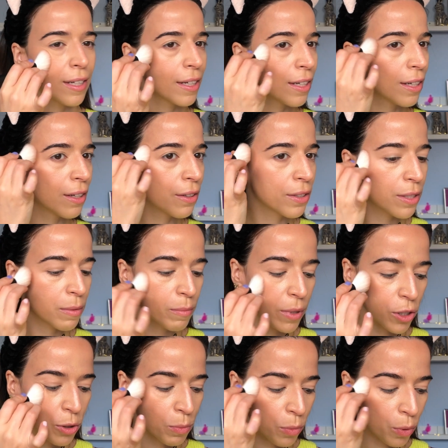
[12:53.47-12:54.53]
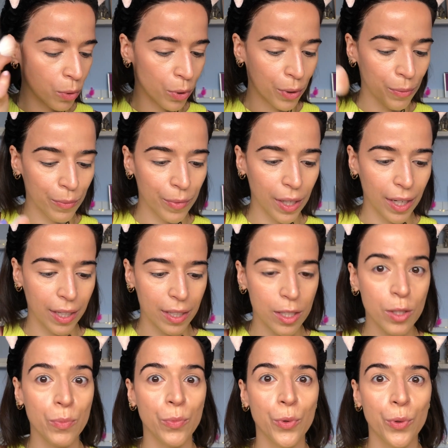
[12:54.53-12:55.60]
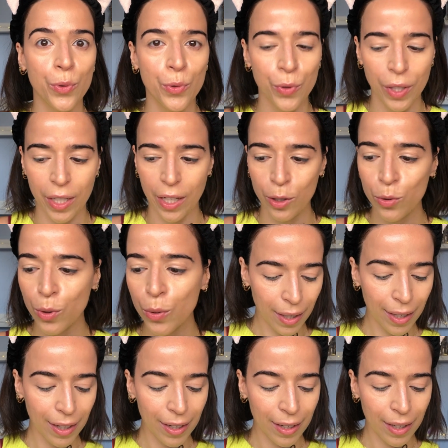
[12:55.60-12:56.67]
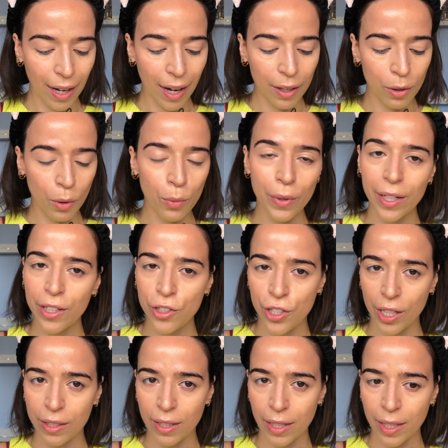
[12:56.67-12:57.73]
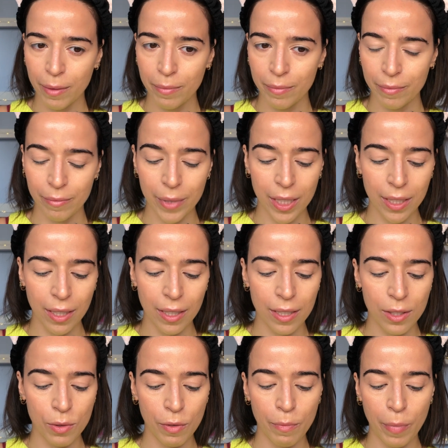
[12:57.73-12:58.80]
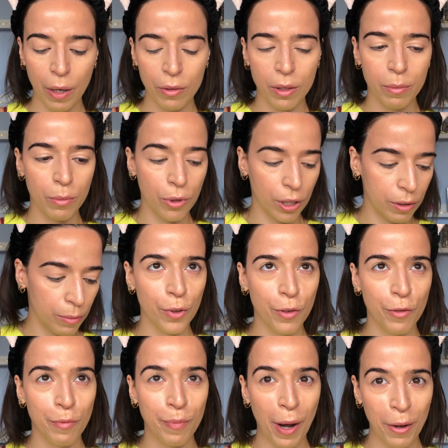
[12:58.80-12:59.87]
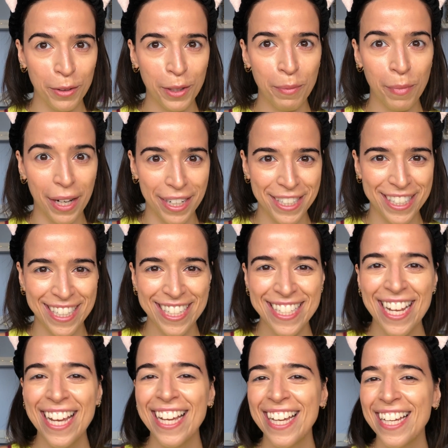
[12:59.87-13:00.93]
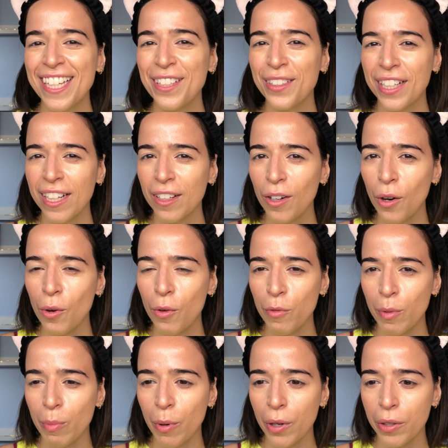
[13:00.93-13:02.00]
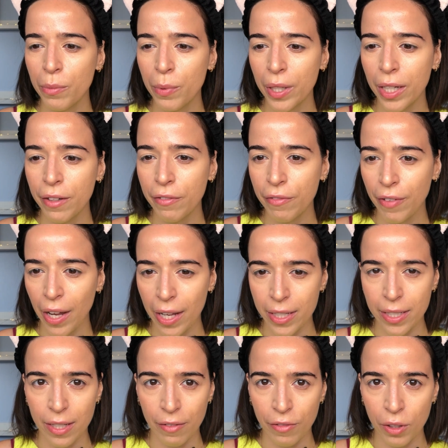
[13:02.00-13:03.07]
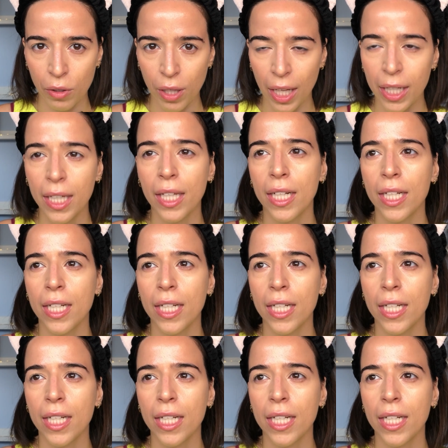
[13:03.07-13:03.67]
looks much more like smooth and natural. And I go really gently because with powder blushes, you can go overboard really fast, I feel like, and